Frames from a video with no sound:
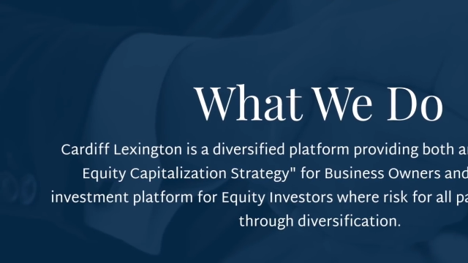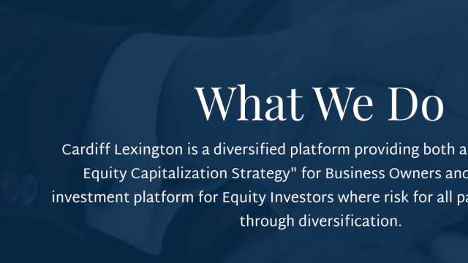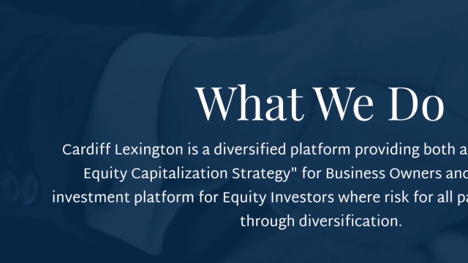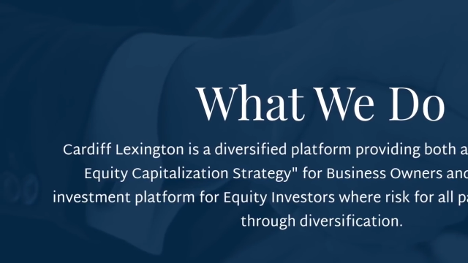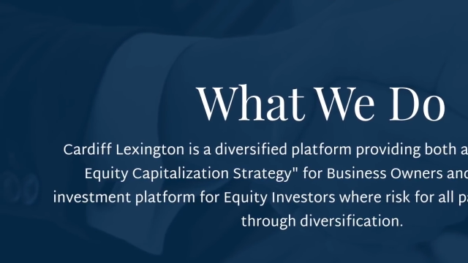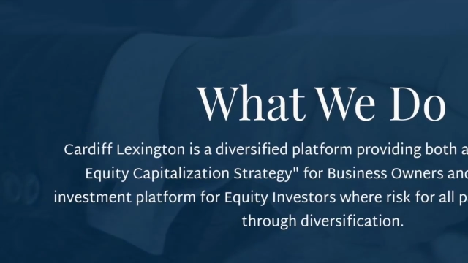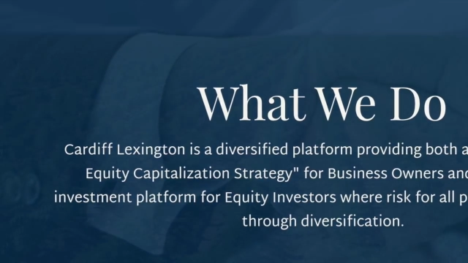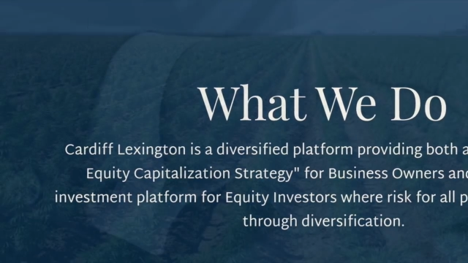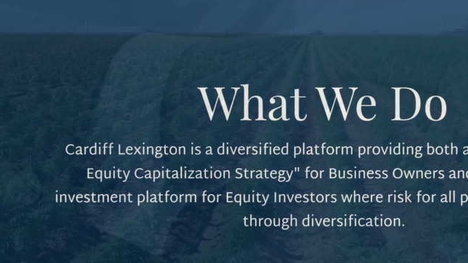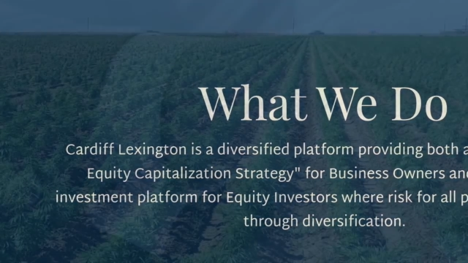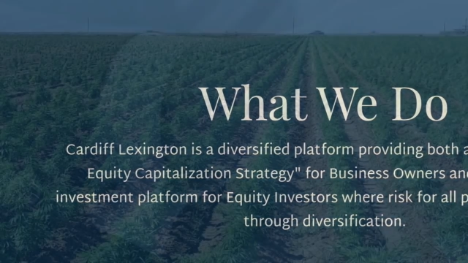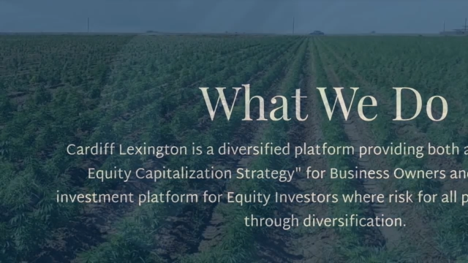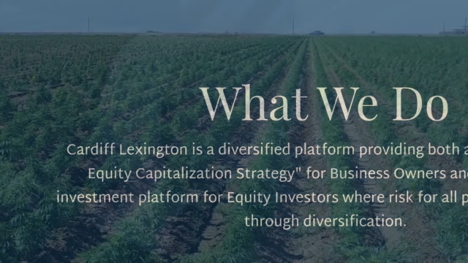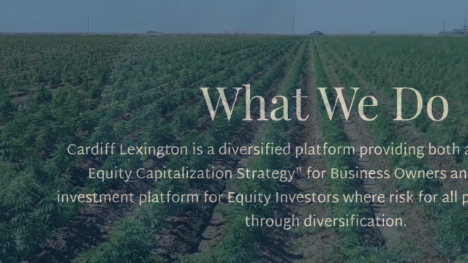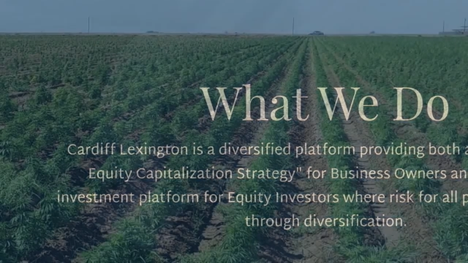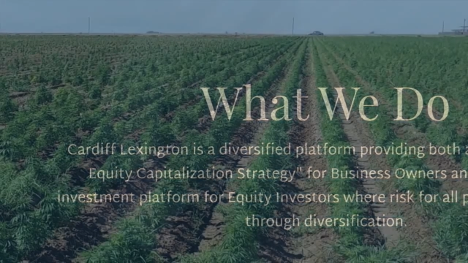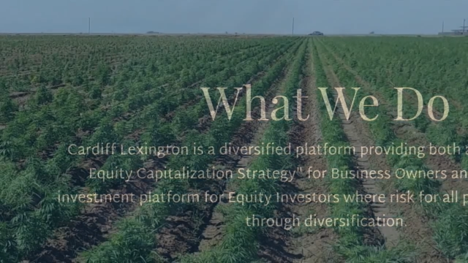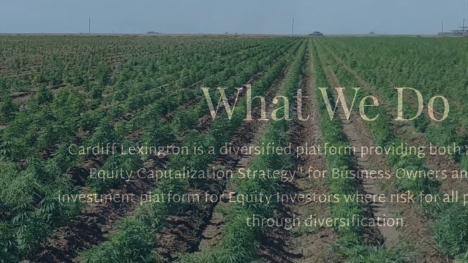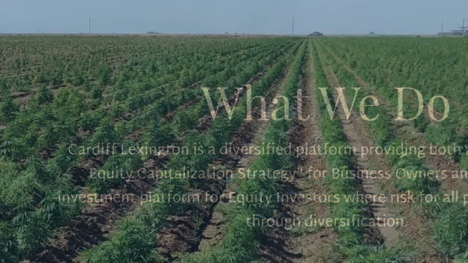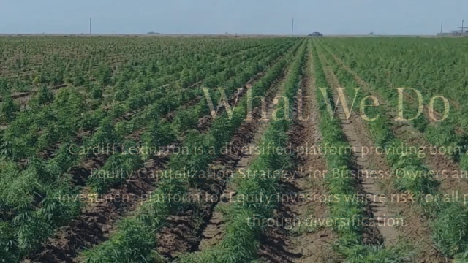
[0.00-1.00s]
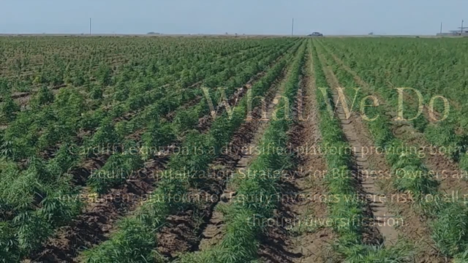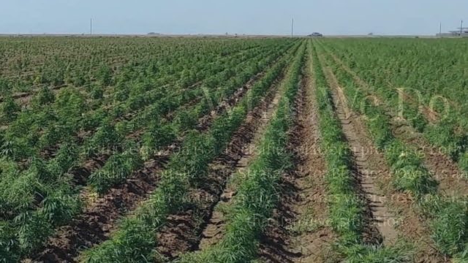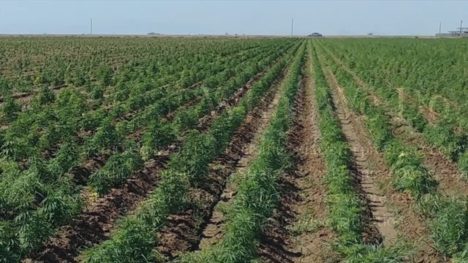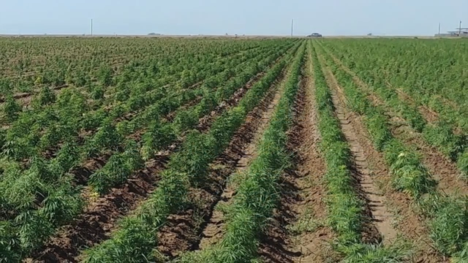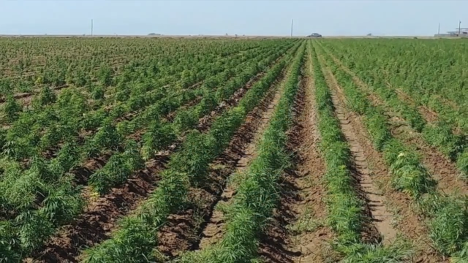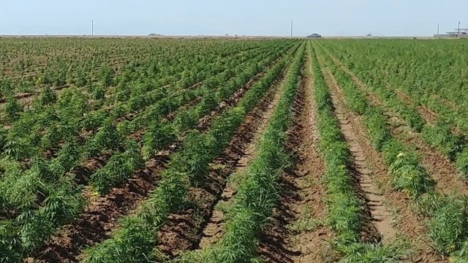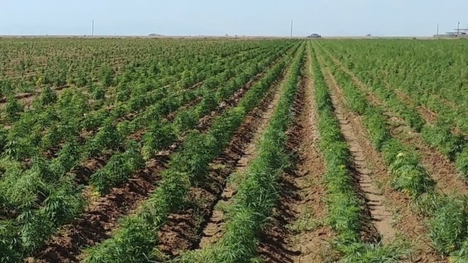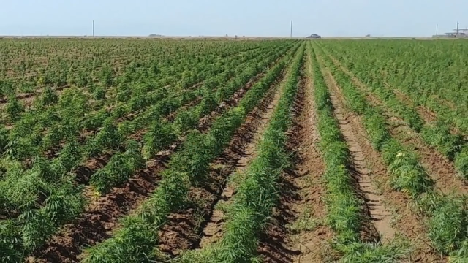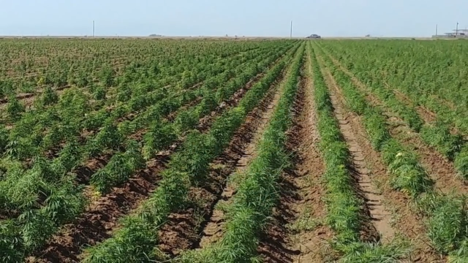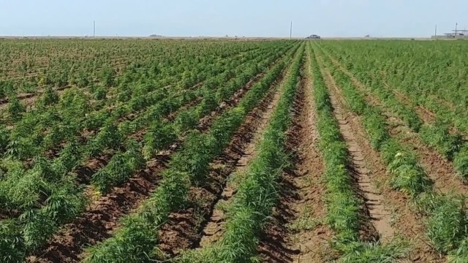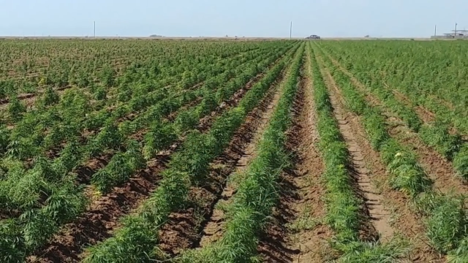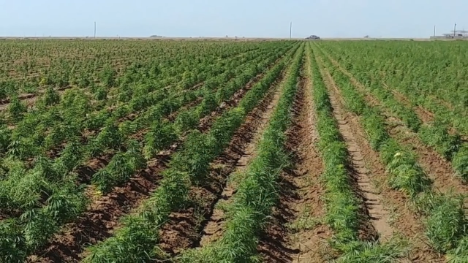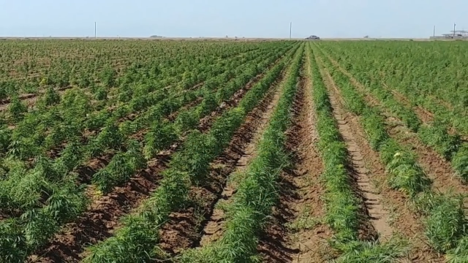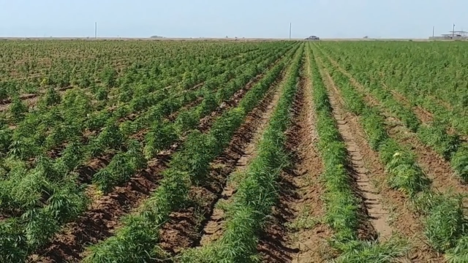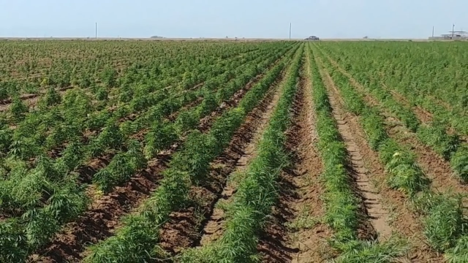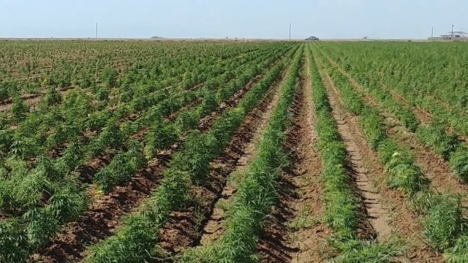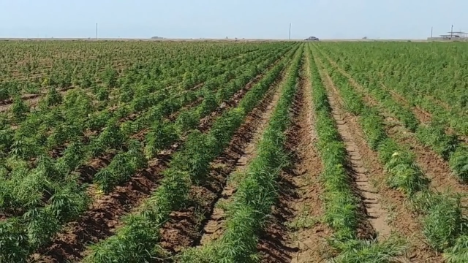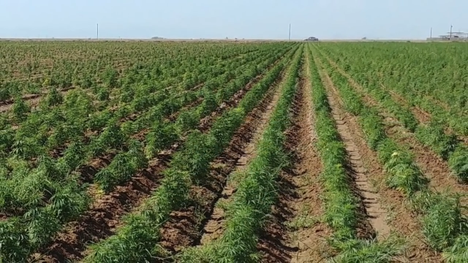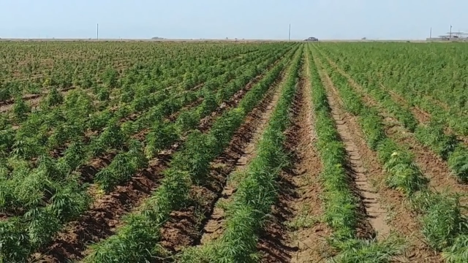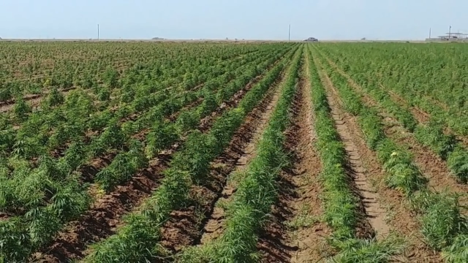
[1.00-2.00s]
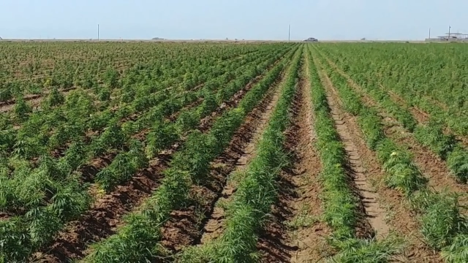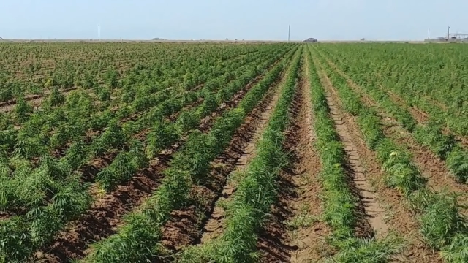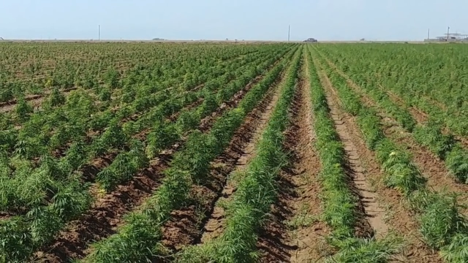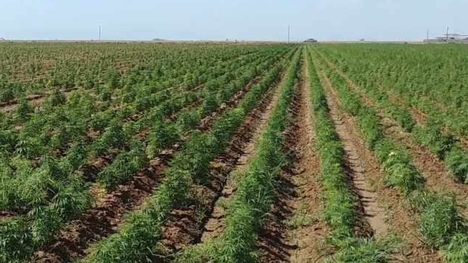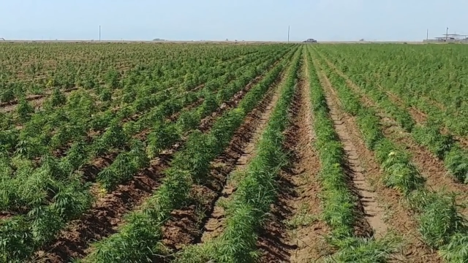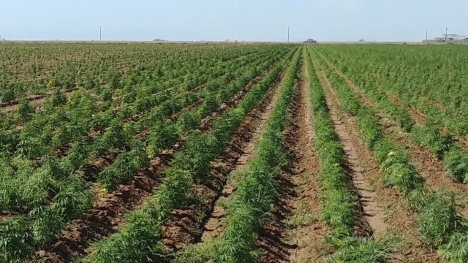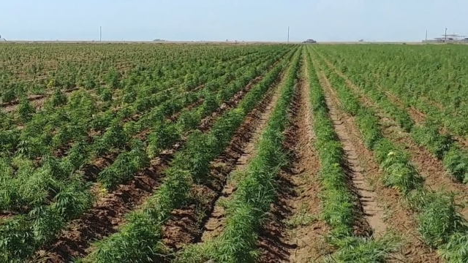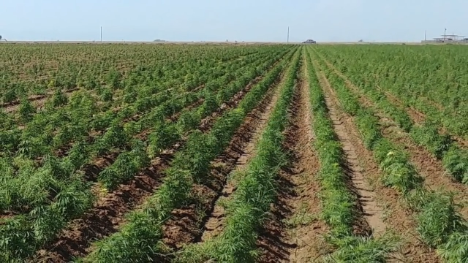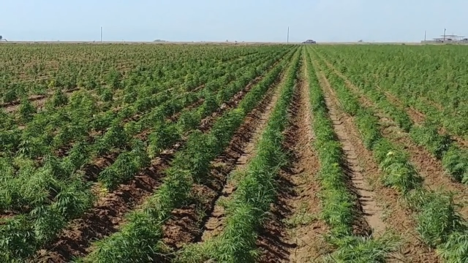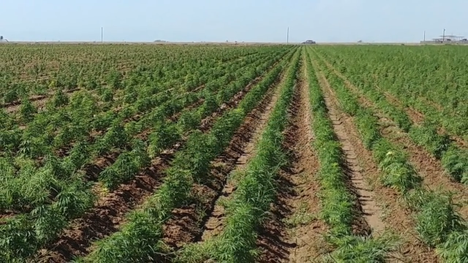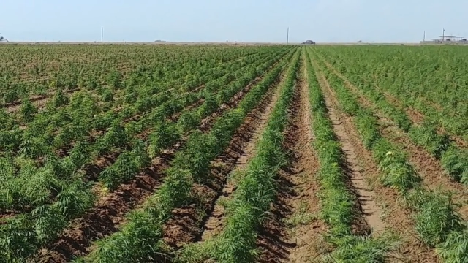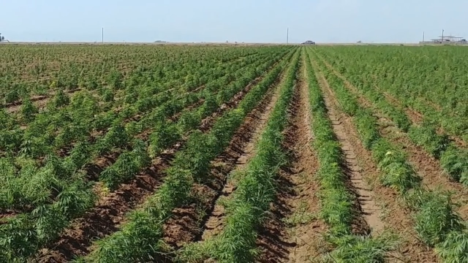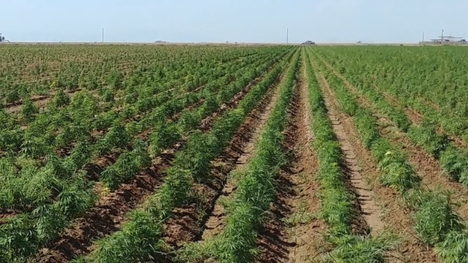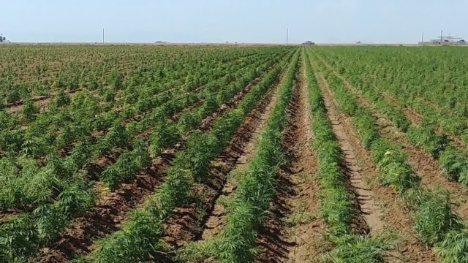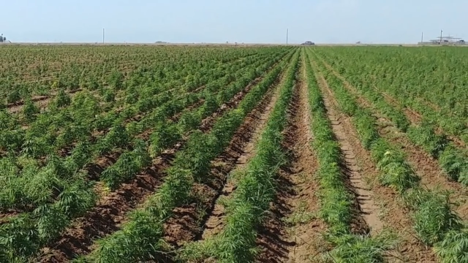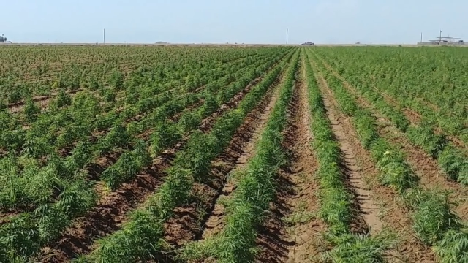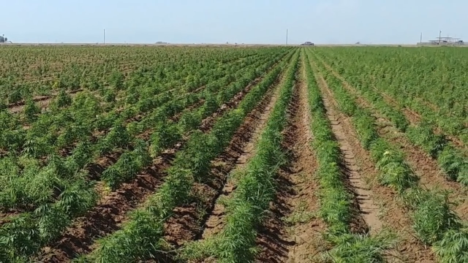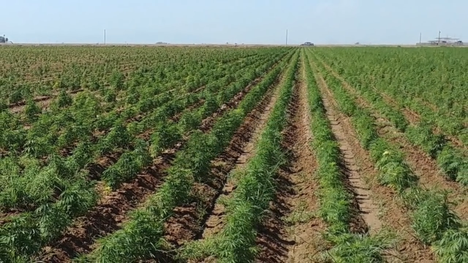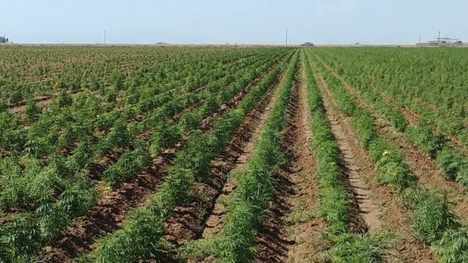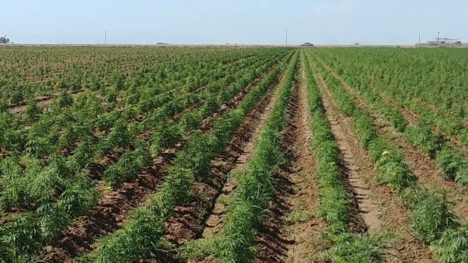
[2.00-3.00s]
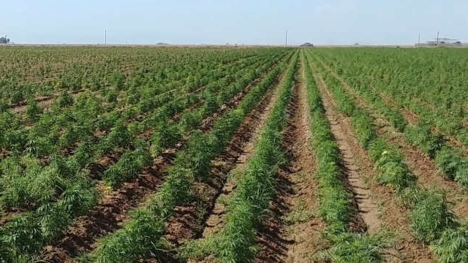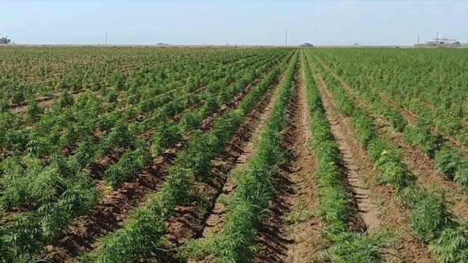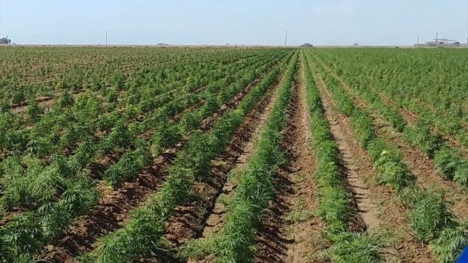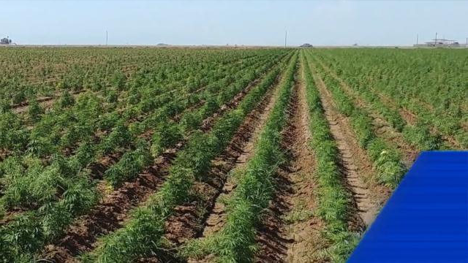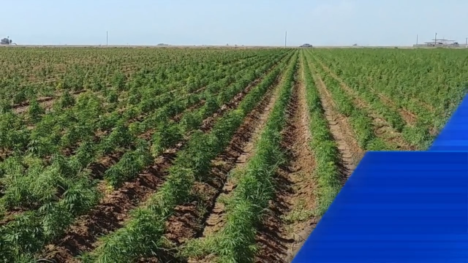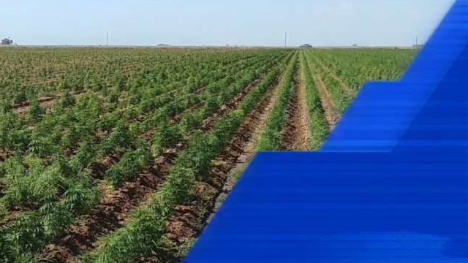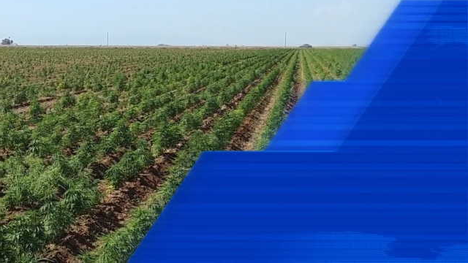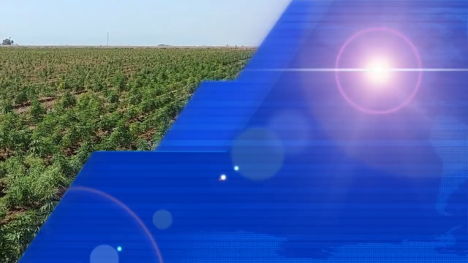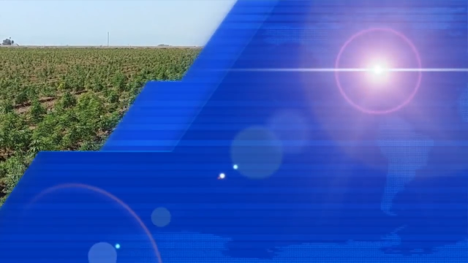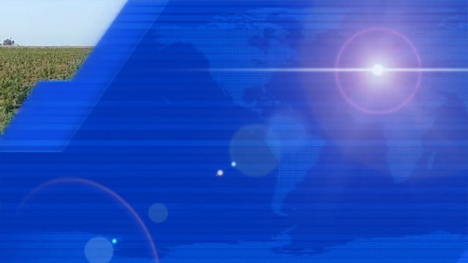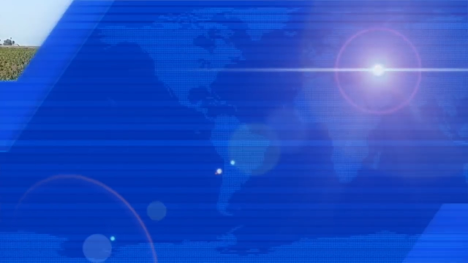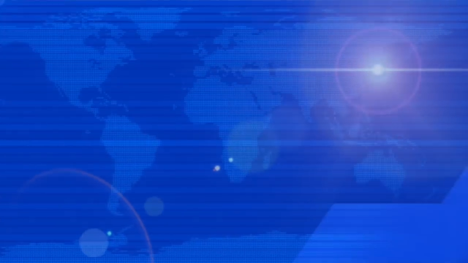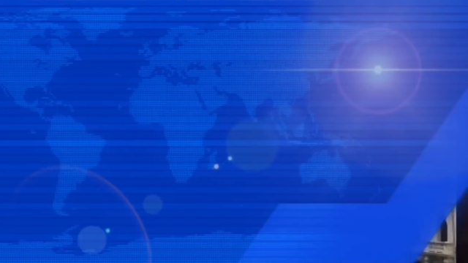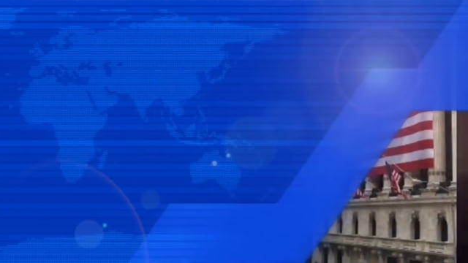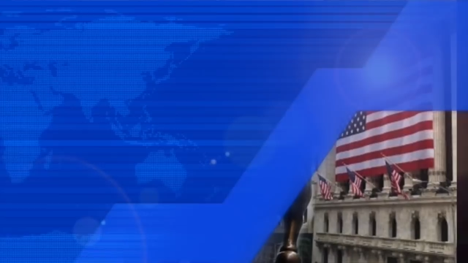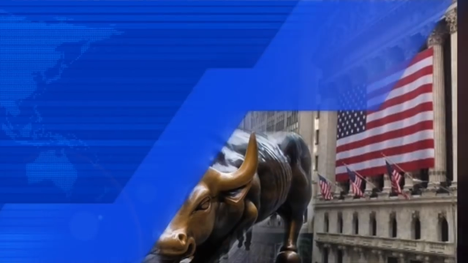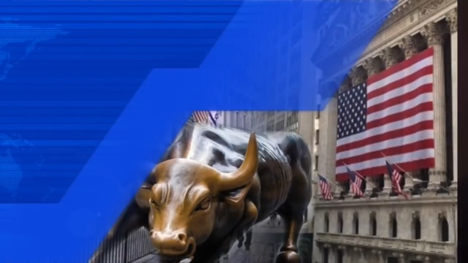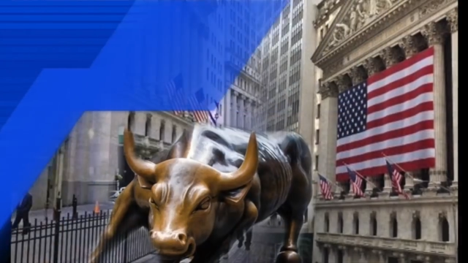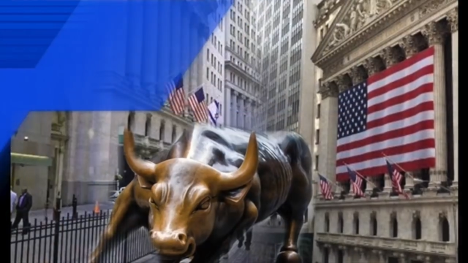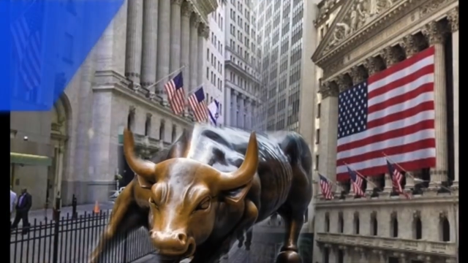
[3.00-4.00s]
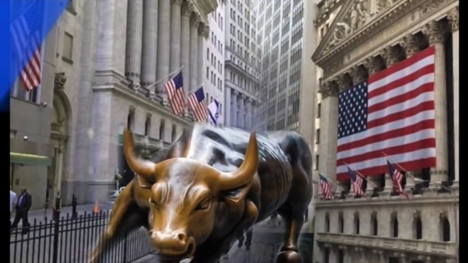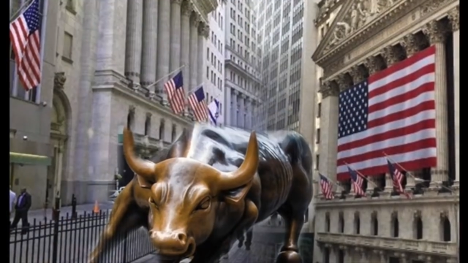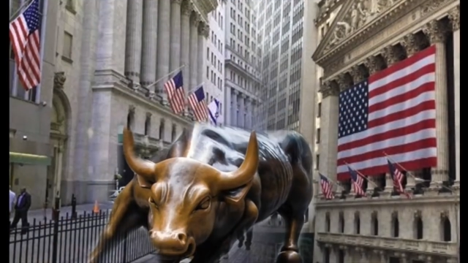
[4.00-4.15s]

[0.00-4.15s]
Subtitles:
[unreadable: no face in view]